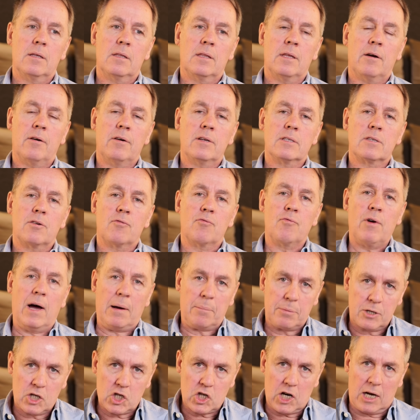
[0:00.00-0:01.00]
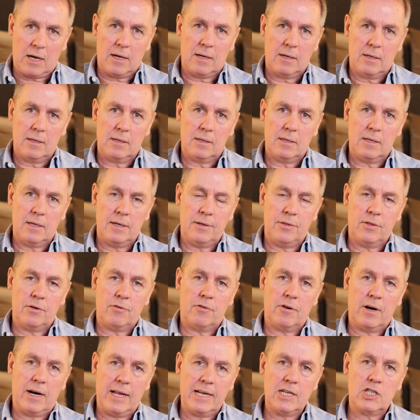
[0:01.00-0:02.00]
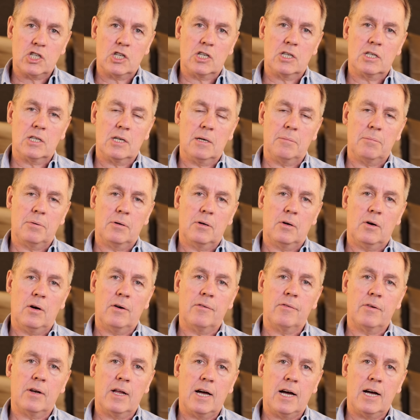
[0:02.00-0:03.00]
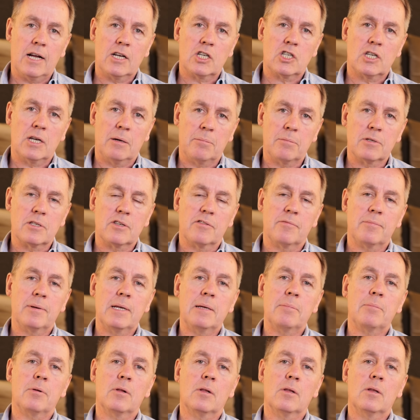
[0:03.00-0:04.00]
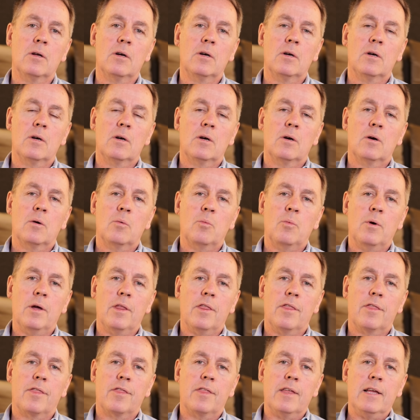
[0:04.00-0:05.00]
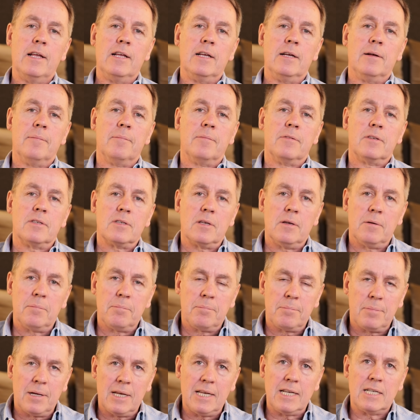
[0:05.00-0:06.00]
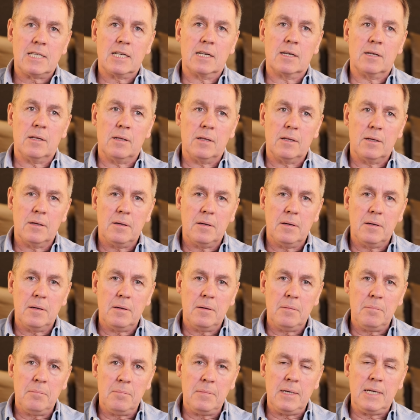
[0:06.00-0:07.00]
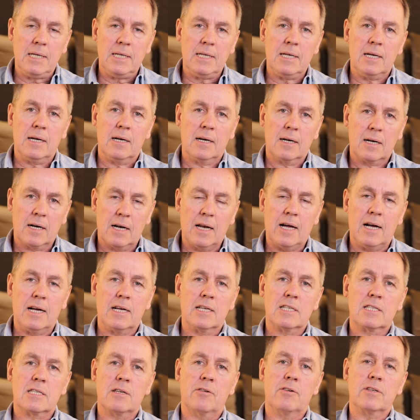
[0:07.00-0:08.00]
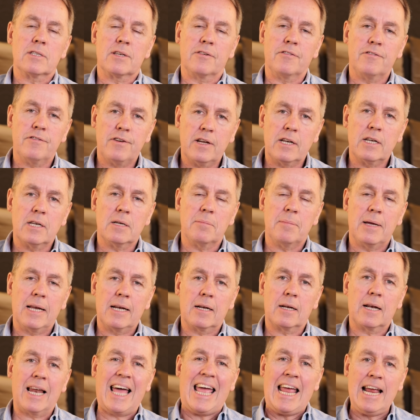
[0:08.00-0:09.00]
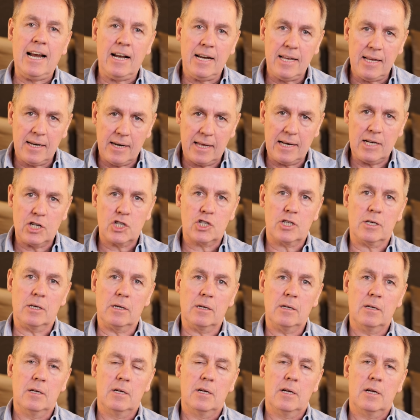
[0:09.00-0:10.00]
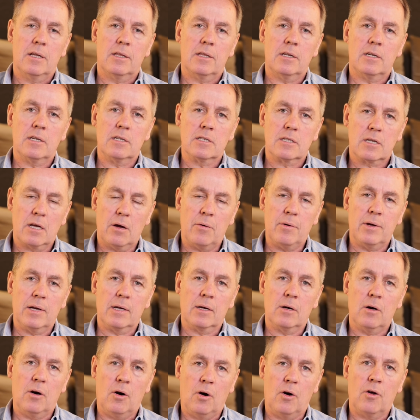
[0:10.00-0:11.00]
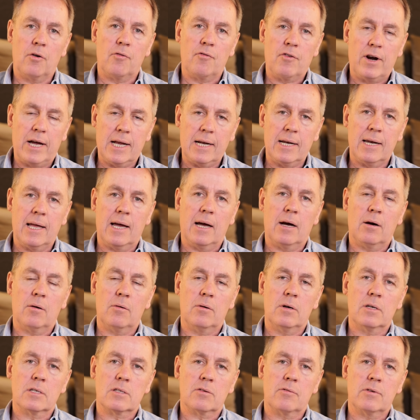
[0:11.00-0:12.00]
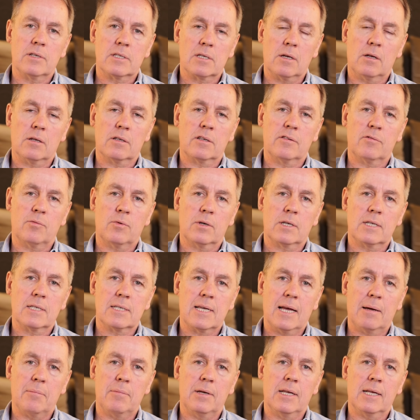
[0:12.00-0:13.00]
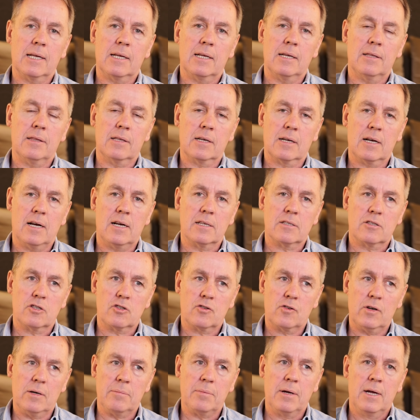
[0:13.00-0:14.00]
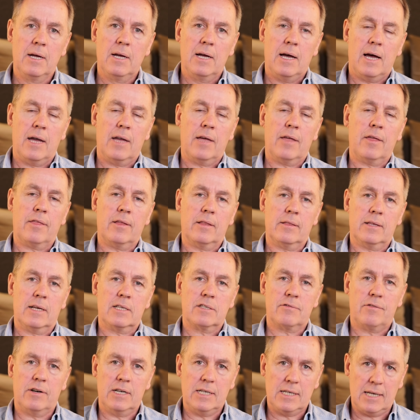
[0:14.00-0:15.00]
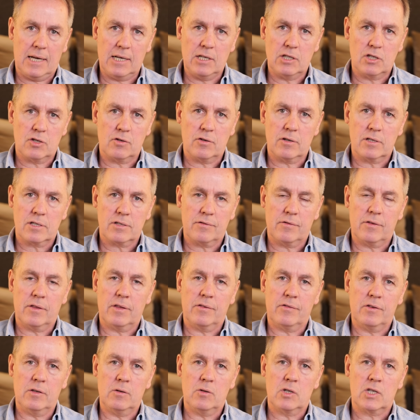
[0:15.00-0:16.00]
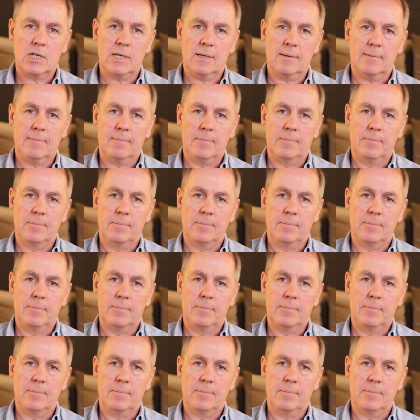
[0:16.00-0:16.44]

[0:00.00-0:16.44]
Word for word: There is a rupture in the relationship of large numbers of people with the political media class. There is a fundamental alienation that is going on right now as a result of what is happening in the Gaza Strip. I think that's very dangerous for the future.